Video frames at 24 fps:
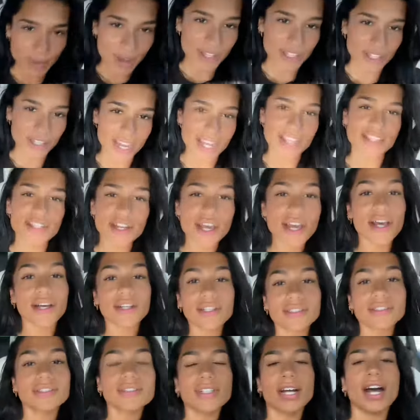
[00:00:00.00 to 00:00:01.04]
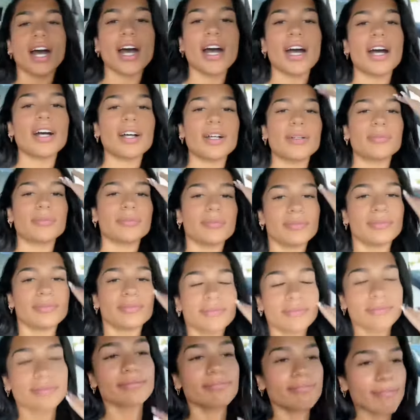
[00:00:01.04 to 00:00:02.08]
as you guys know, um,
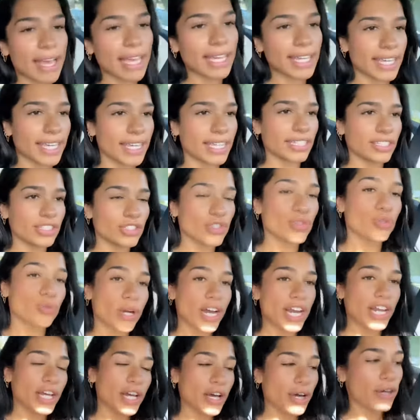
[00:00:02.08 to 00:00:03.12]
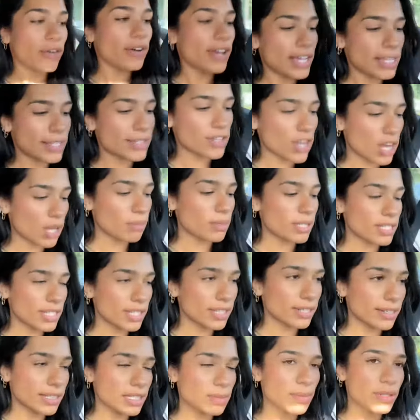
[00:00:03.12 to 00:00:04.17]
my kitten Draco has gone missing.
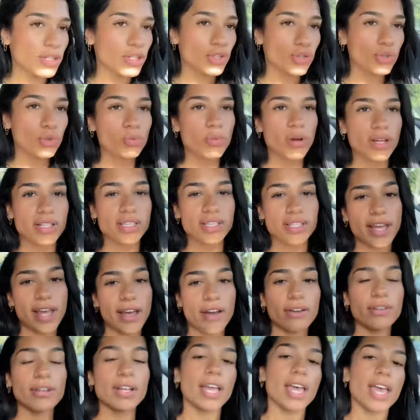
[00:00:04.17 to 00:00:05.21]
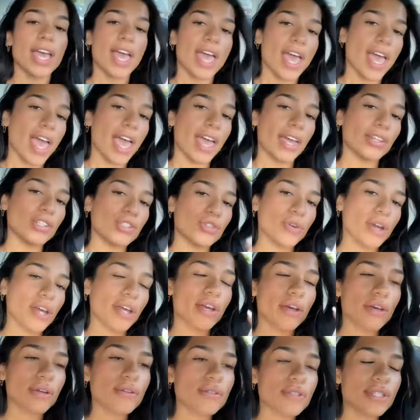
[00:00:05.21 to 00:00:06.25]
It's been two months now. And
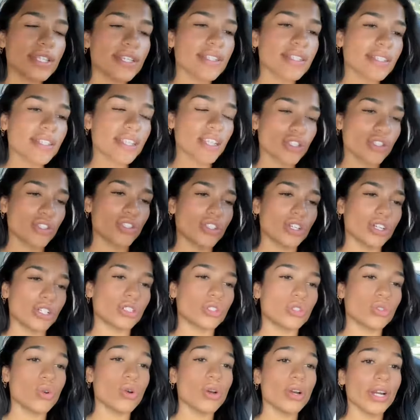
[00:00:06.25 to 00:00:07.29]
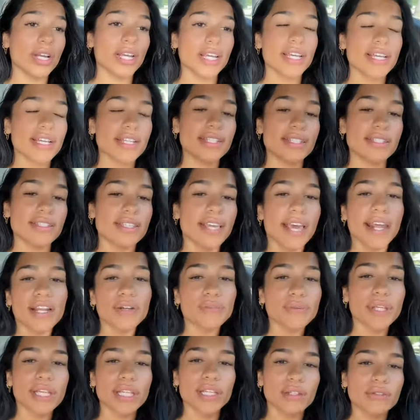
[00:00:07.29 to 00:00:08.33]
Draco's sister Dory is getting
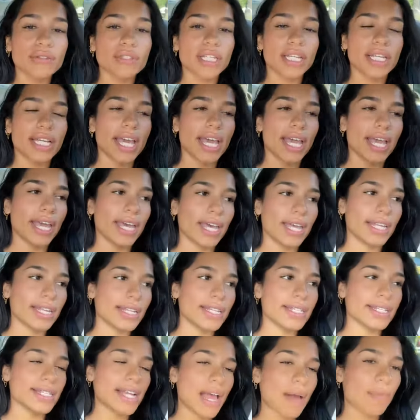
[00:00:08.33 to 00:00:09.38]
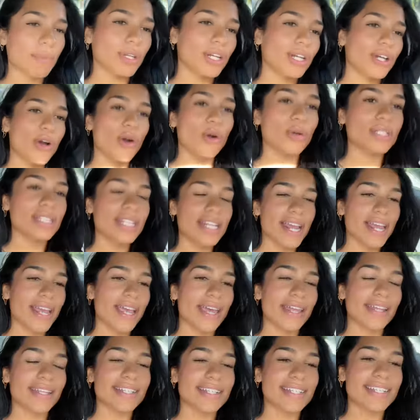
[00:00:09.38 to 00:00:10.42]
really lonely. And I'm going to go today
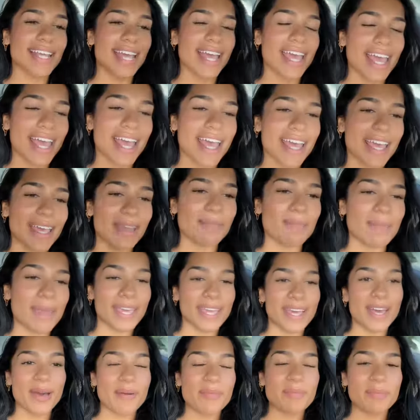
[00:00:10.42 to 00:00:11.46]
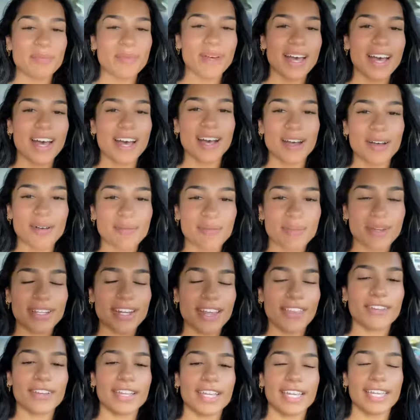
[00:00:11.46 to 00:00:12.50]
and pick up um, another
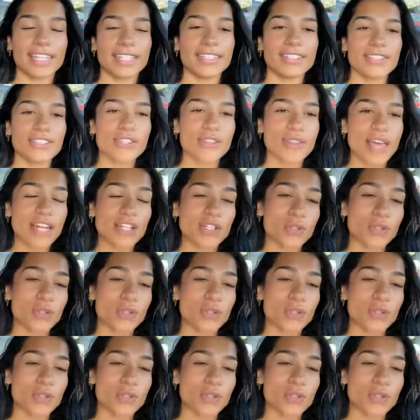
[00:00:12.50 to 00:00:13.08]
kitten so that